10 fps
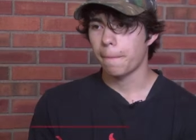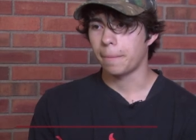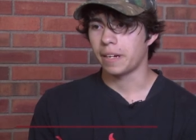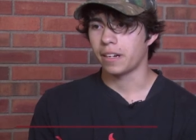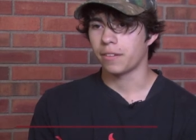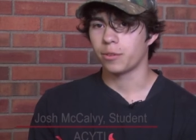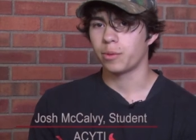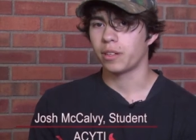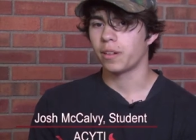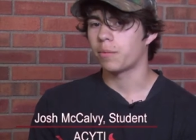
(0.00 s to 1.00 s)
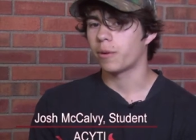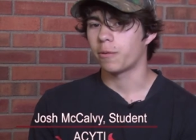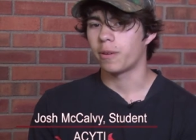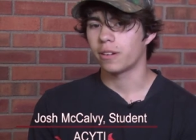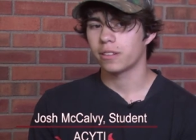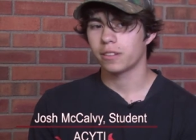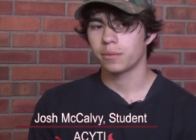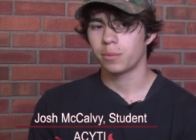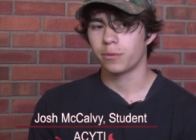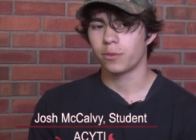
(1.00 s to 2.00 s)
I mean, I never went on that prayer walk
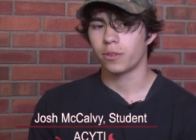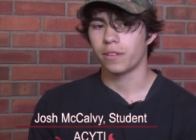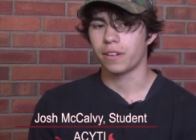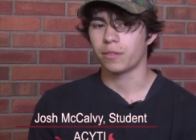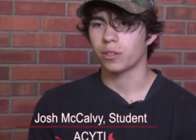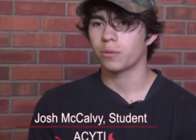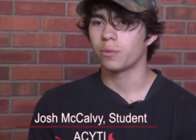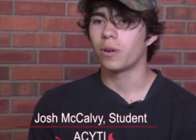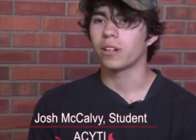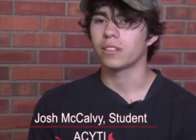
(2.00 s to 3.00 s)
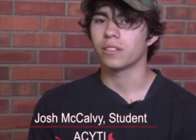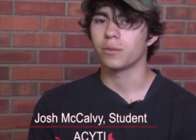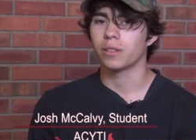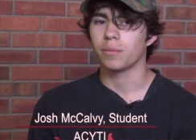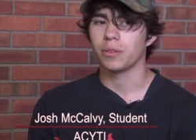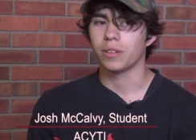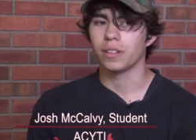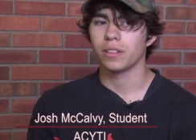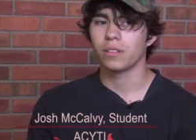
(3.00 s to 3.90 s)
before. I've never walked into a community